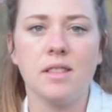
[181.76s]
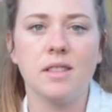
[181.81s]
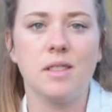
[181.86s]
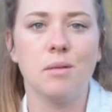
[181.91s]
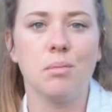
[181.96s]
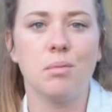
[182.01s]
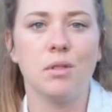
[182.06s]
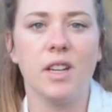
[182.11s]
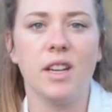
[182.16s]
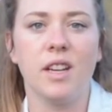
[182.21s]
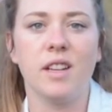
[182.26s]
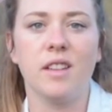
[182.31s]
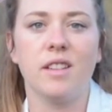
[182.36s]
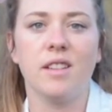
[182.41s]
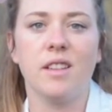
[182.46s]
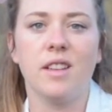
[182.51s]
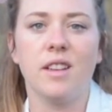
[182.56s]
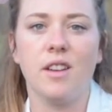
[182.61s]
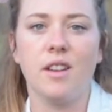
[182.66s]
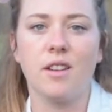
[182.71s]
to plant
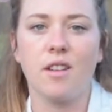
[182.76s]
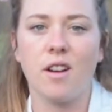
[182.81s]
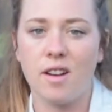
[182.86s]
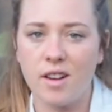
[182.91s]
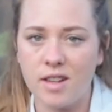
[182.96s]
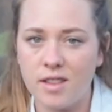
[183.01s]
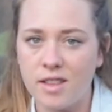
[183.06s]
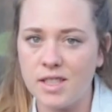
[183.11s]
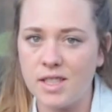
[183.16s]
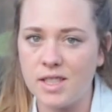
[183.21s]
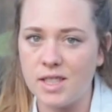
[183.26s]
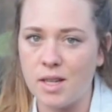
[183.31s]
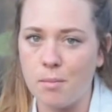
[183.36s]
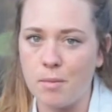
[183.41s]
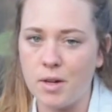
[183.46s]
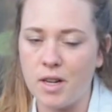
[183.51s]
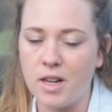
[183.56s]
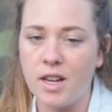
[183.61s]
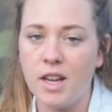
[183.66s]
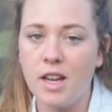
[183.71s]
in your garden this
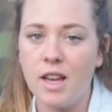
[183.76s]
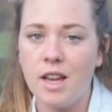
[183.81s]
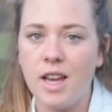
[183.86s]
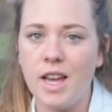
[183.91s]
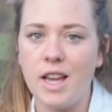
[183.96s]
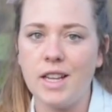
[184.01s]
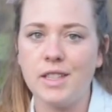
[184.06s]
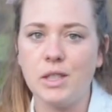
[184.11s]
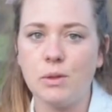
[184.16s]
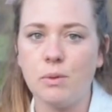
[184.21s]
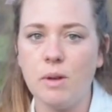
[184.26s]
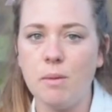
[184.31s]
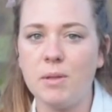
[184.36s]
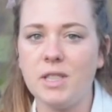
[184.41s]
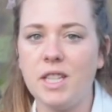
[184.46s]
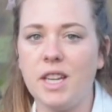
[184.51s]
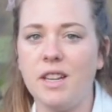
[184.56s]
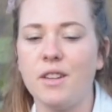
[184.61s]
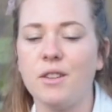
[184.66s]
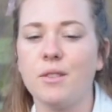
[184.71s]
summer is sweet
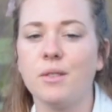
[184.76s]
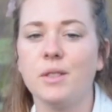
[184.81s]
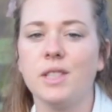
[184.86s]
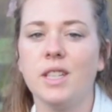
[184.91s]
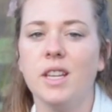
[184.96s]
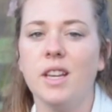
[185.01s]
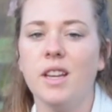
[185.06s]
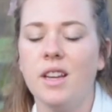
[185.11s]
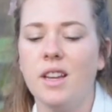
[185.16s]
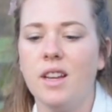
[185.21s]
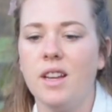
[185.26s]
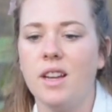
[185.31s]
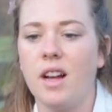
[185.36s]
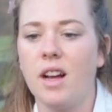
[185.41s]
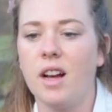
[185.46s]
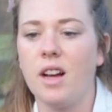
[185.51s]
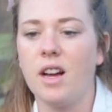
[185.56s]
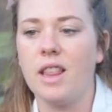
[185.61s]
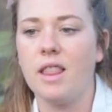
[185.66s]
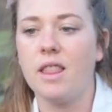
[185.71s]
potatoes.
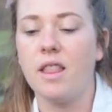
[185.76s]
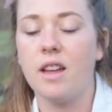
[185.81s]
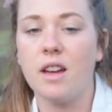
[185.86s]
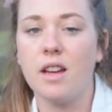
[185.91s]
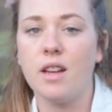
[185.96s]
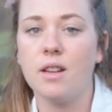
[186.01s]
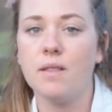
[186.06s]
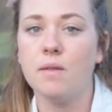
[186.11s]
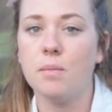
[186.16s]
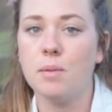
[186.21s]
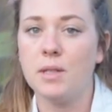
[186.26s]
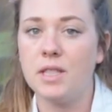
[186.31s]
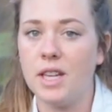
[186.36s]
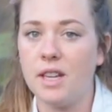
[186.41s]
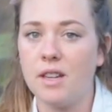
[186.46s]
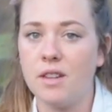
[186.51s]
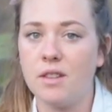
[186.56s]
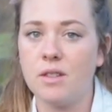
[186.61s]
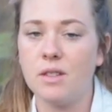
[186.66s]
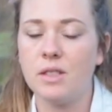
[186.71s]
I love
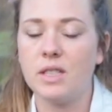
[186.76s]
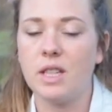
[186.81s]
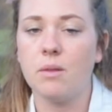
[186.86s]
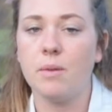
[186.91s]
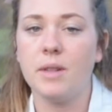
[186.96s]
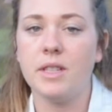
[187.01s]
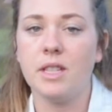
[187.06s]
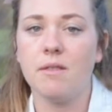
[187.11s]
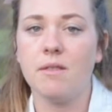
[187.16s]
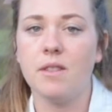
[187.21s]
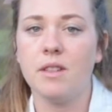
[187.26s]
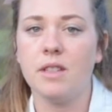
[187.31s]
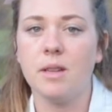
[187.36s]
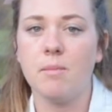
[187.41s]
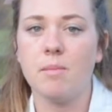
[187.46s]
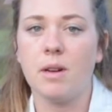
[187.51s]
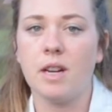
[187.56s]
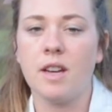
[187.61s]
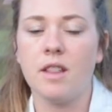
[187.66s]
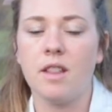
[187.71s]
potatoes, and we definitely
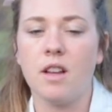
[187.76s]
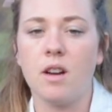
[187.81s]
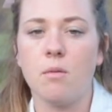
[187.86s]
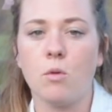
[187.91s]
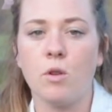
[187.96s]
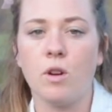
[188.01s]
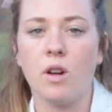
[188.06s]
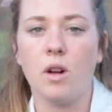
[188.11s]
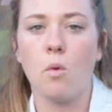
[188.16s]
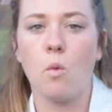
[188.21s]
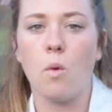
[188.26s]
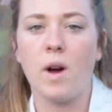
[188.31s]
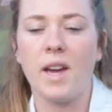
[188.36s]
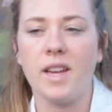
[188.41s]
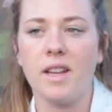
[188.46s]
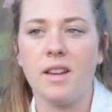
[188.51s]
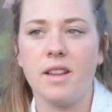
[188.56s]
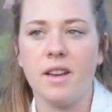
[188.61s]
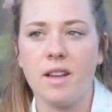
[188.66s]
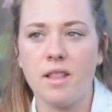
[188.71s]
buy a lot more white
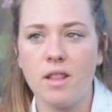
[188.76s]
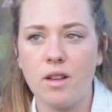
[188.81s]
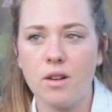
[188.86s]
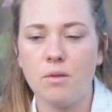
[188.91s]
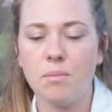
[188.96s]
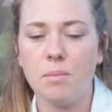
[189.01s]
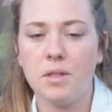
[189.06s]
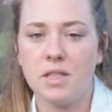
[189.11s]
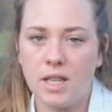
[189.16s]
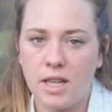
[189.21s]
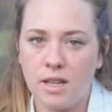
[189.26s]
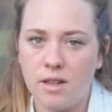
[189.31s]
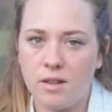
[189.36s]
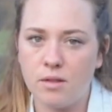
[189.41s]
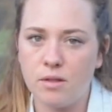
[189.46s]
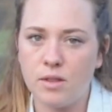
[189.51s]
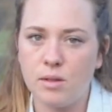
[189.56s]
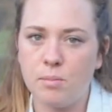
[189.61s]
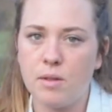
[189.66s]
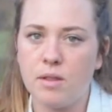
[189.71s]
and yellow
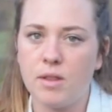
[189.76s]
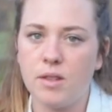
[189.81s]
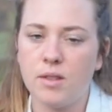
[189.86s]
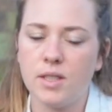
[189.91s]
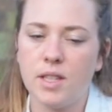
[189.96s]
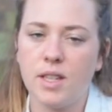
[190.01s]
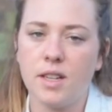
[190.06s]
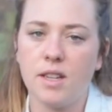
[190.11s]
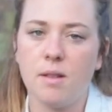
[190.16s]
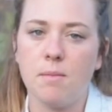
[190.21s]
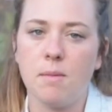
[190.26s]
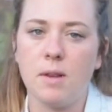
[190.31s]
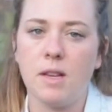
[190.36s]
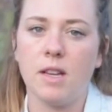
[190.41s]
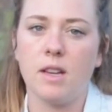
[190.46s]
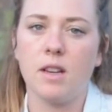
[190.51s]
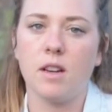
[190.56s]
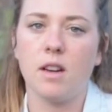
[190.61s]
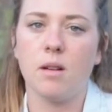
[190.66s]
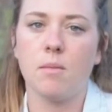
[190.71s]
potatoes, but those are going to
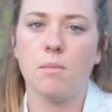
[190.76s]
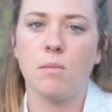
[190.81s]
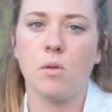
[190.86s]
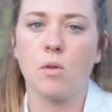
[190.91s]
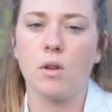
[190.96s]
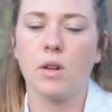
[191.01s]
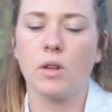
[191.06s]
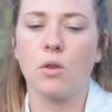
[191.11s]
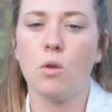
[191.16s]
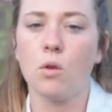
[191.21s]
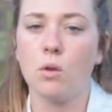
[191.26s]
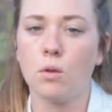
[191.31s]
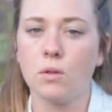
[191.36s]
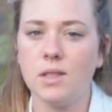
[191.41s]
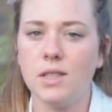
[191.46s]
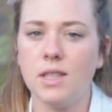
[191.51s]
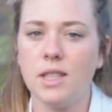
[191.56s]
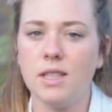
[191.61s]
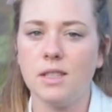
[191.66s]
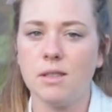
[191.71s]
be a more cold
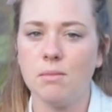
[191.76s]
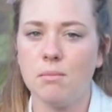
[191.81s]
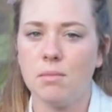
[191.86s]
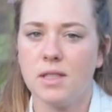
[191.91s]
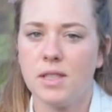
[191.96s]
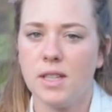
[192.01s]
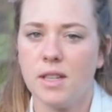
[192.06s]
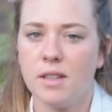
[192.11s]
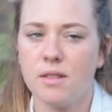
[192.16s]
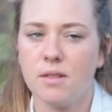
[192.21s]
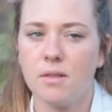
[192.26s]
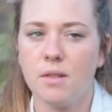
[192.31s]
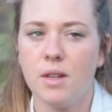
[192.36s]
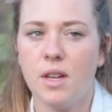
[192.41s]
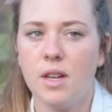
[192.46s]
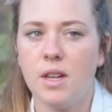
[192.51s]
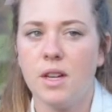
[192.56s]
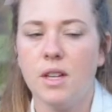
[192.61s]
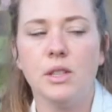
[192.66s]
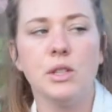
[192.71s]
season potato.
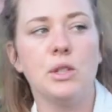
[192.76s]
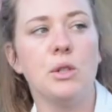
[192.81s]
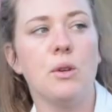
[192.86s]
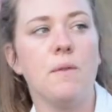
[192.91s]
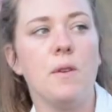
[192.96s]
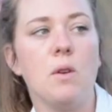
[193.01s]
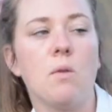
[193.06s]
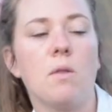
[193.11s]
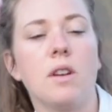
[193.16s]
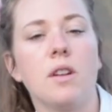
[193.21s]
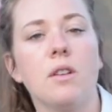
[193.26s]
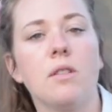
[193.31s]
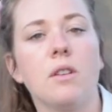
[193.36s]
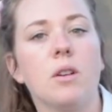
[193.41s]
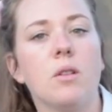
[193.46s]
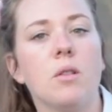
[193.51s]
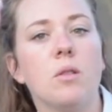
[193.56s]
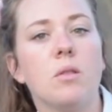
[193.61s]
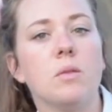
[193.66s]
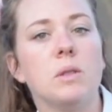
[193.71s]
So if you want to
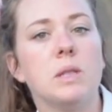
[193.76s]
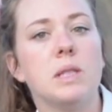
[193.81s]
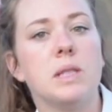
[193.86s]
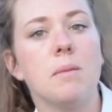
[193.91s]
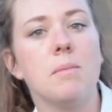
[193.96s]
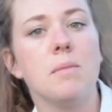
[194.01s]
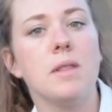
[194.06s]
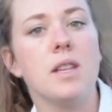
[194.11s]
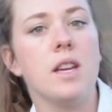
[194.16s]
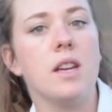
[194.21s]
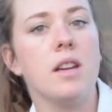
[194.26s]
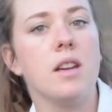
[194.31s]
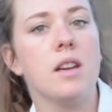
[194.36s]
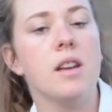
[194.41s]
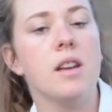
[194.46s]
grow something